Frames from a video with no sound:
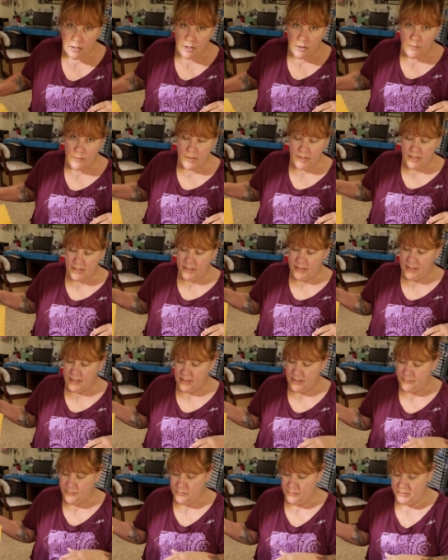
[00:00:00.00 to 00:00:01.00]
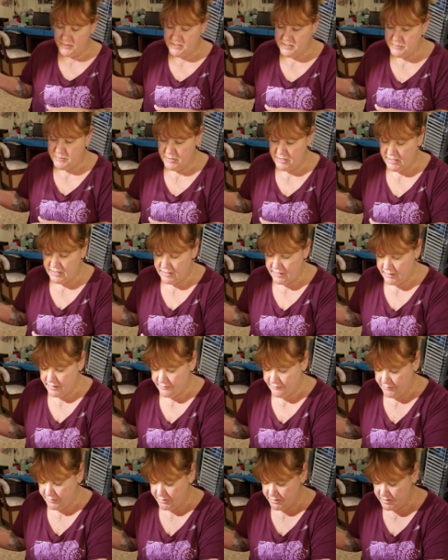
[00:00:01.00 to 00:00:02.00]
Okay, I'm going to making a
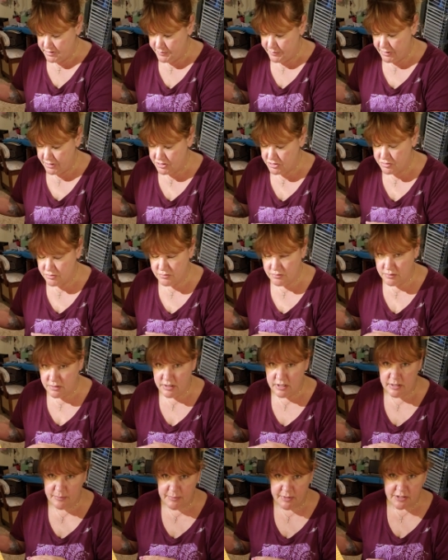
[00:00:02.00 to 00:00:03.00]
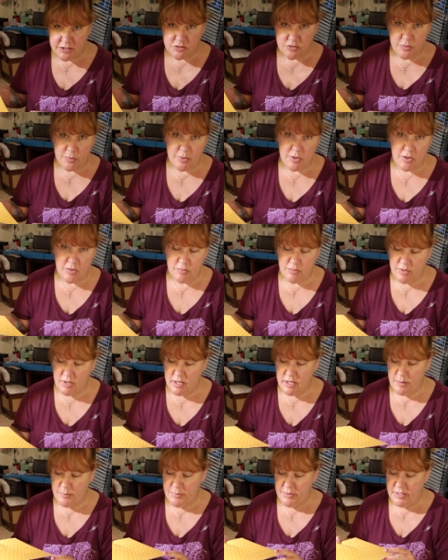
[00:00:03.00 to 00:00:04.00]
very special ice cream cone
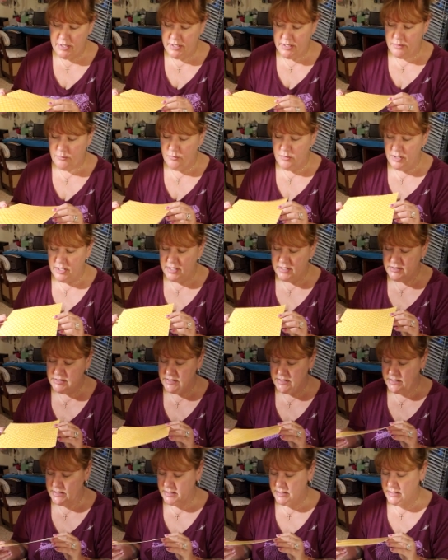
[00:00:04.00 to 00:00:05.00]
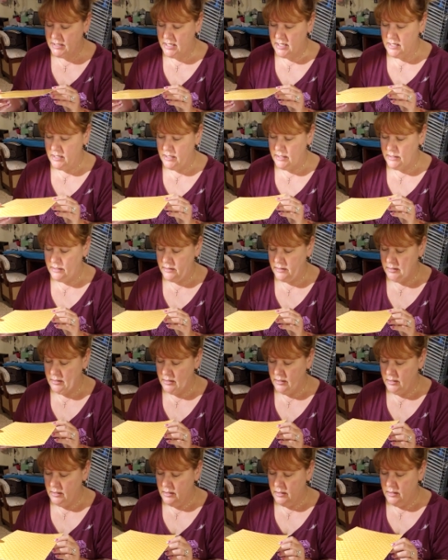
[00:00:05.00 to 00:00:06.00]
cup, and what I did on
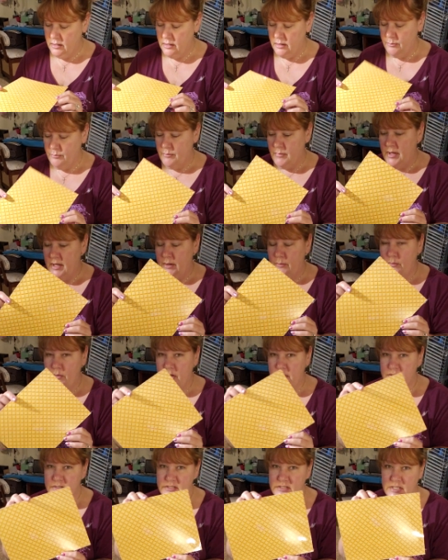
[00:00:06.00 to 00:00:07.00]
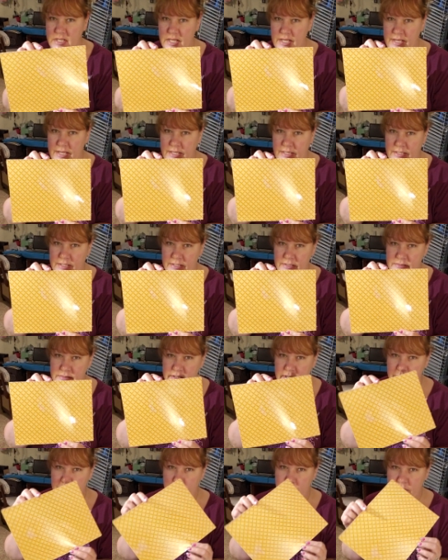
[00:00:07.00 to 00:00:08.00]
my water slide is
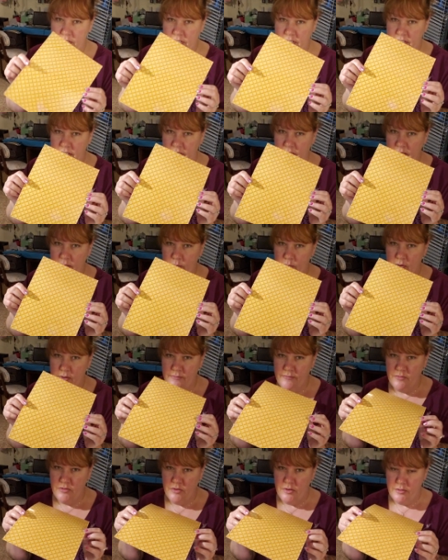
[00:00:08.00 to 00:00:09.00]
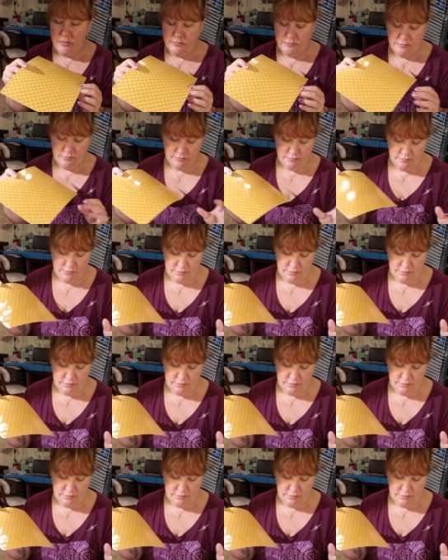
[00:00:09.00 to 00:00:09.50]
I printed a waffle cone.